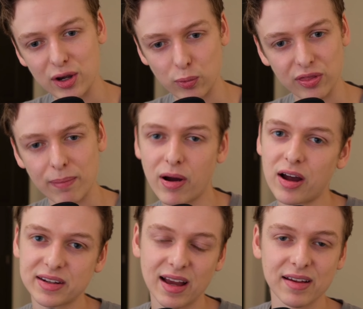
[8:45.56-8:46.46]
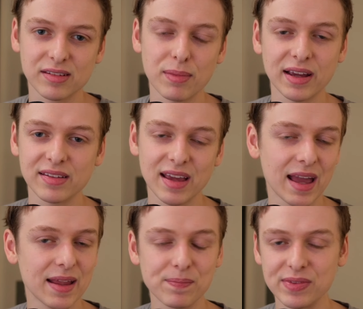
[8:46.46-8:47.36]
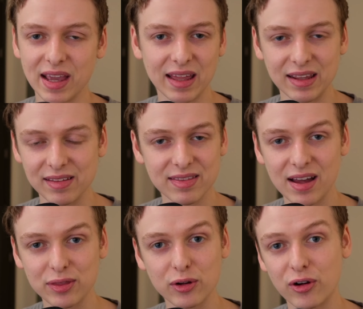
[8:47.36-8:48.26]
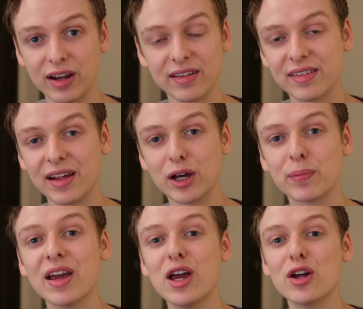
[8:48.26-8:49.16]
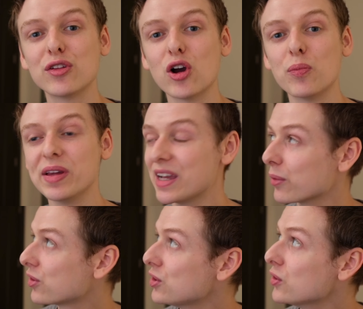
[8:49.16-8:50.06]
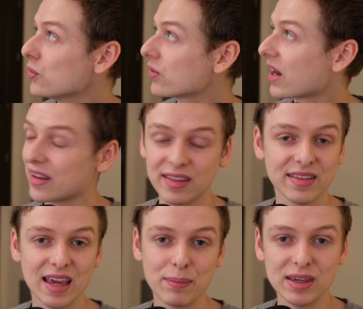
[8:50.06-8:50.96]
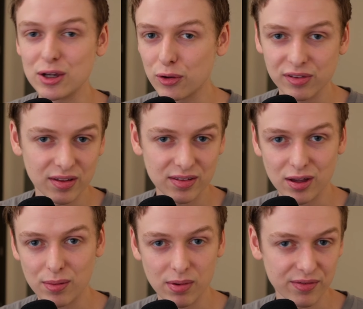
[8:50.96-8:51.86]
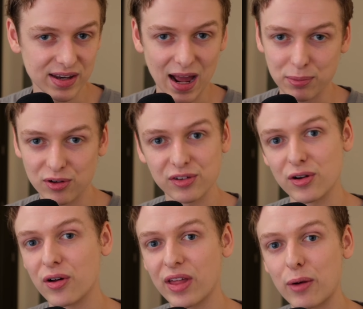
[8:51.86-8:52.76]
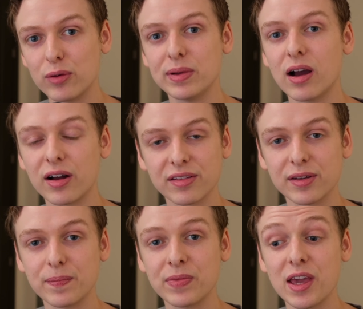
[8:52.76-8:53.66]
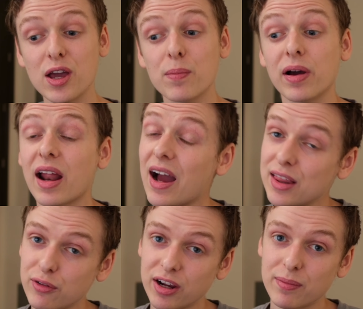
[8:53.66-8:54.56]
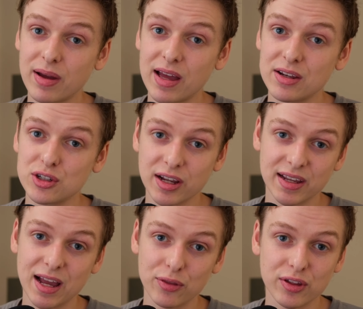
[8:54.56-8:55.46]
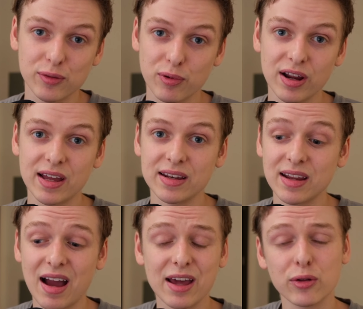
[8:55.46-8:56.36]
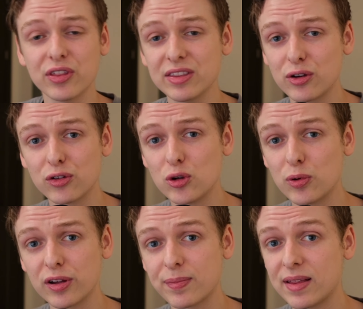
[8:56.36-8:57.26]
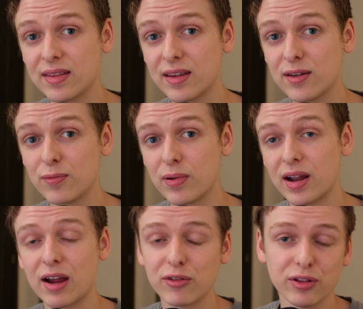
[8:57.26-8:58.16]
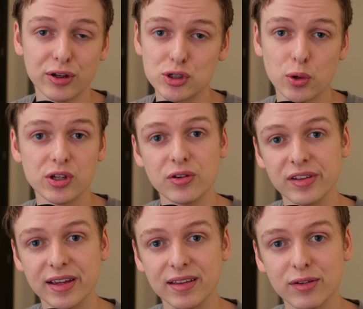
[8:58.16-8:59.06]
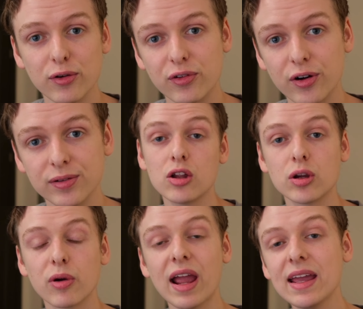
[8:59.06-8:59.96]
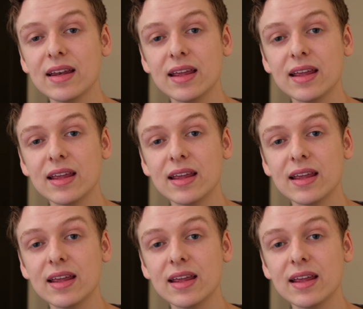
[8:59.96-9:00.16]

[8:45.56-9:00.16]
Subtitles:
with a podcast mic stand, and it's not the greatest setup. So being able to use kind of the same ecosystem of adapters and all that would be awesome. But highly recommend checking out this brand. I don't think they're super expensive, but I really enjoyed using it so far. Number 8